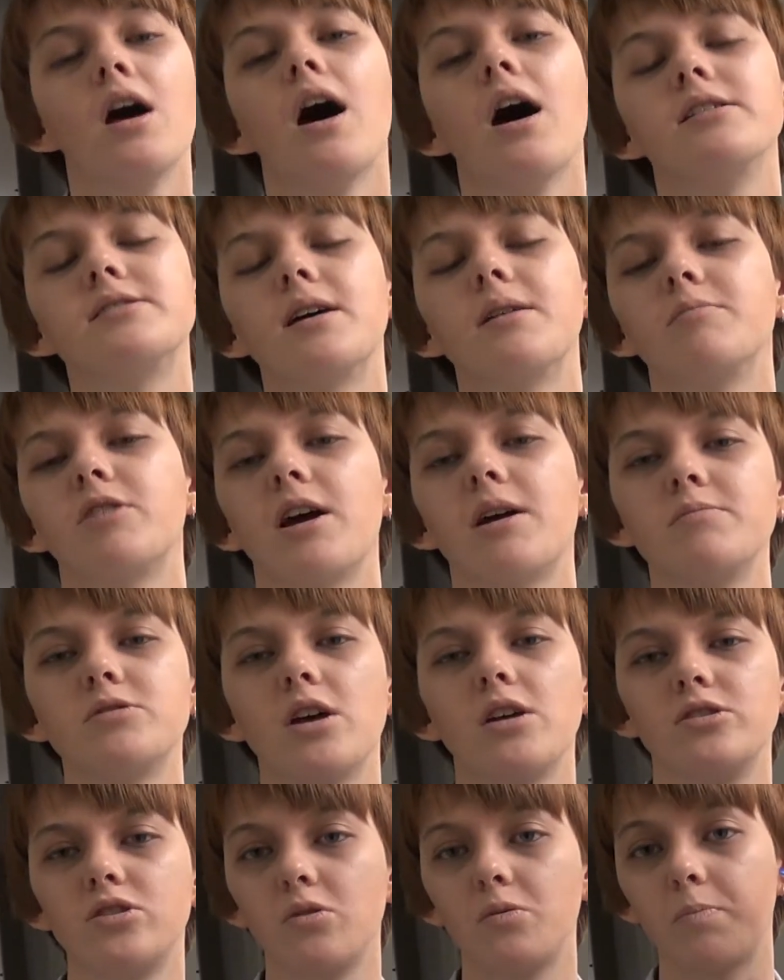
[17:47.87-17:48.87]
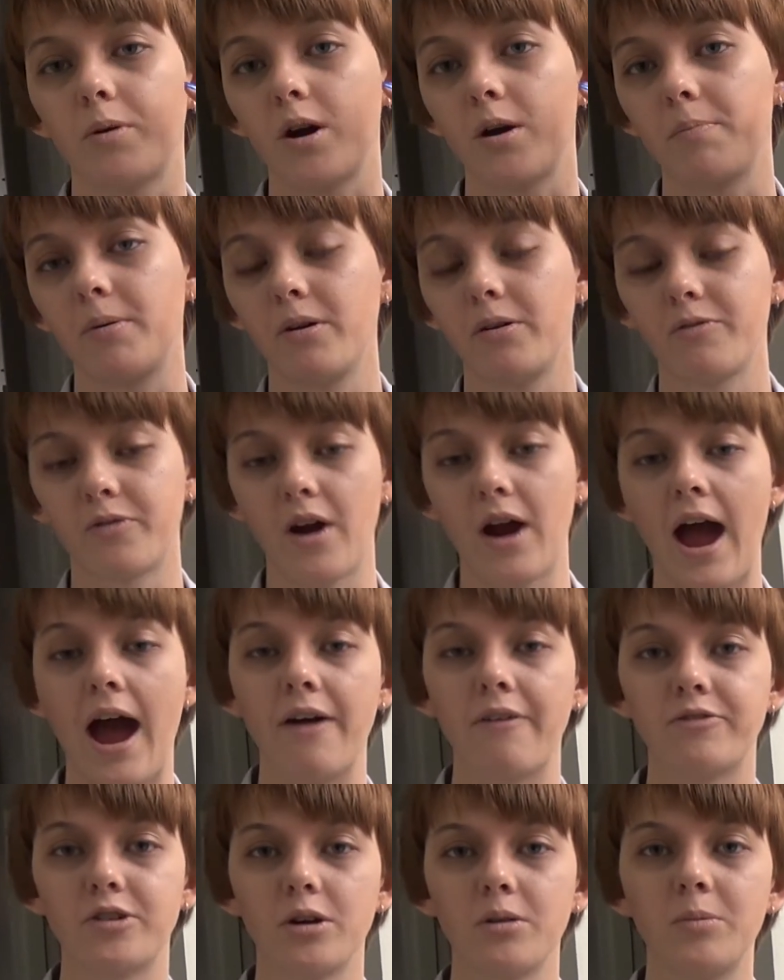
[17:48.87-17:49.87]
Sometimes I'll do purple for
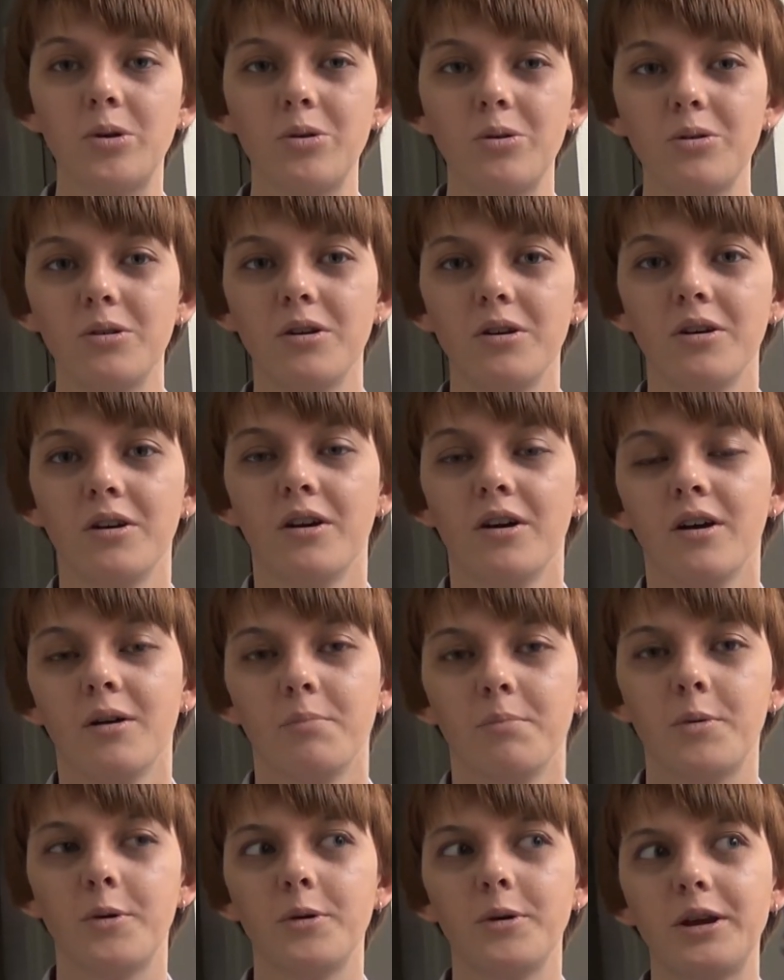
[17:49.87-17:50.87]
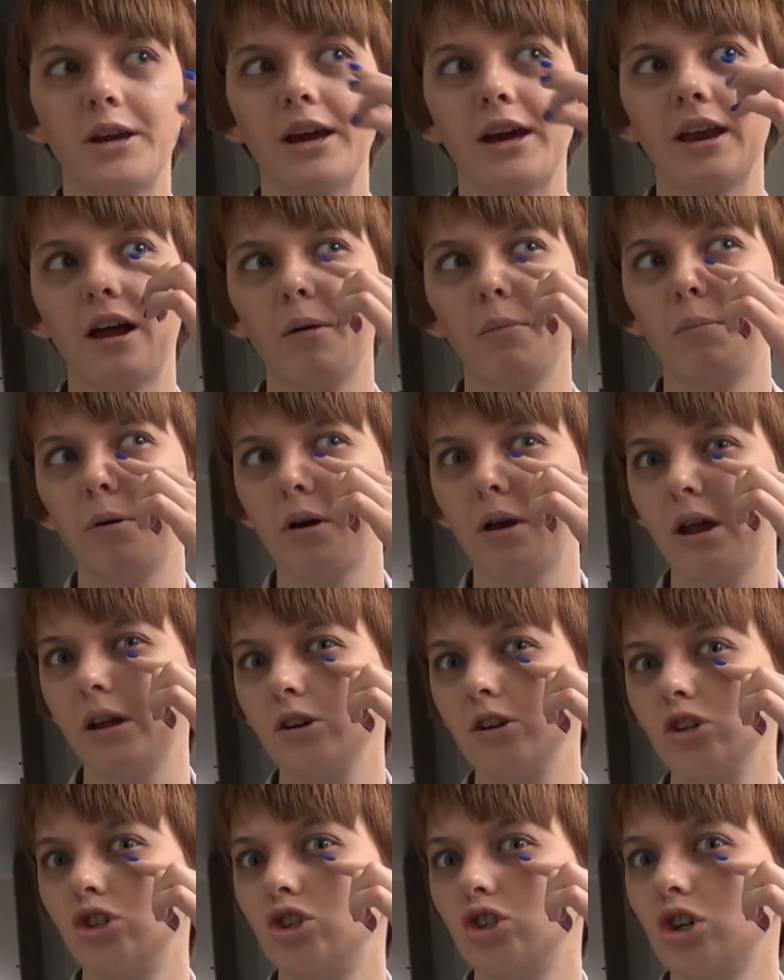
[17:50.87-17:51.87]
moony, and I'll put
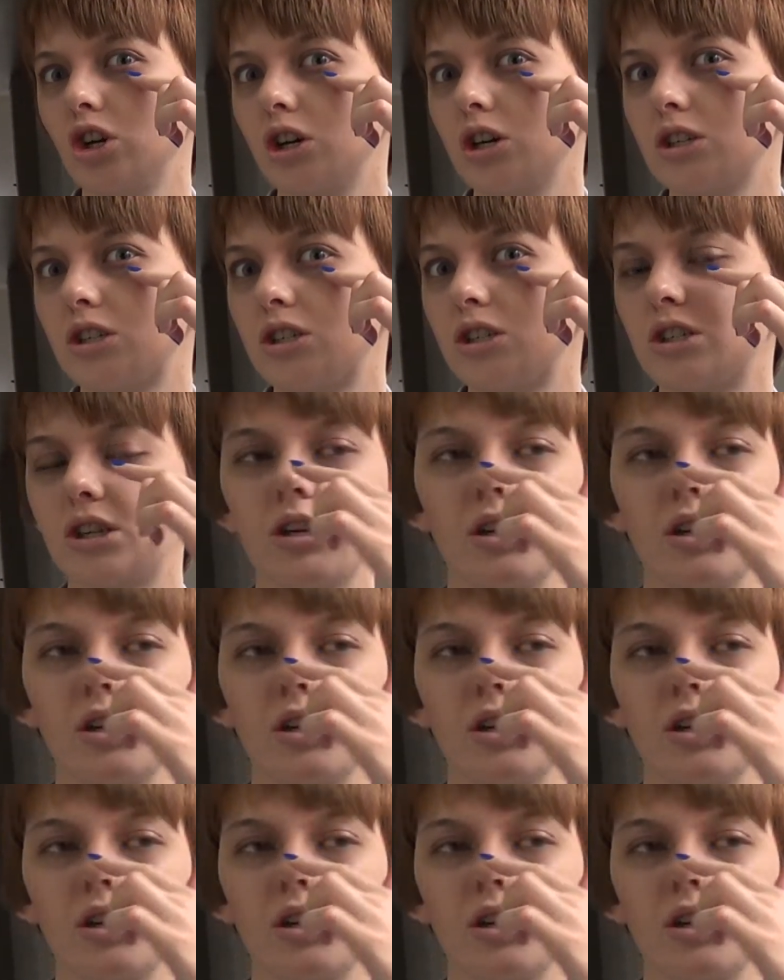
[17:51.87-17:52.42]
it just